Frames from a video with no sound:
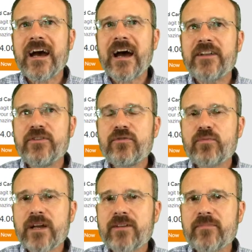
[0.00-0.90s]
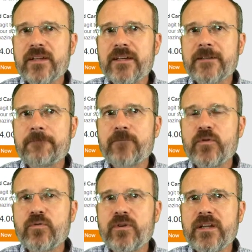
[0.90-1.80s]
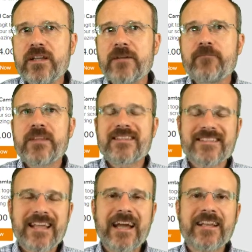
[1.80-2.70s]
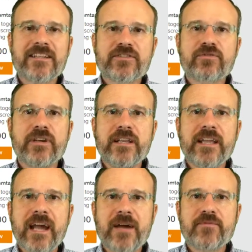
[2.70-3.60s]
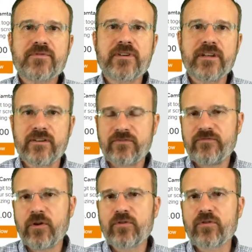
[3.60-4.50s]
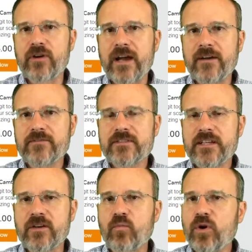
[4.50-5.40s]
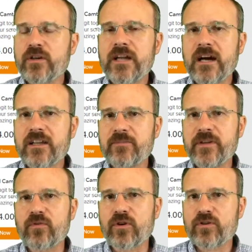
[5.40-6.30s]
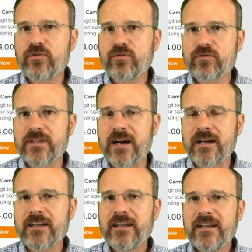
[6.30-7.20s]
I do recommend doing static screen capturing of photographs in a Word document or a Google Doc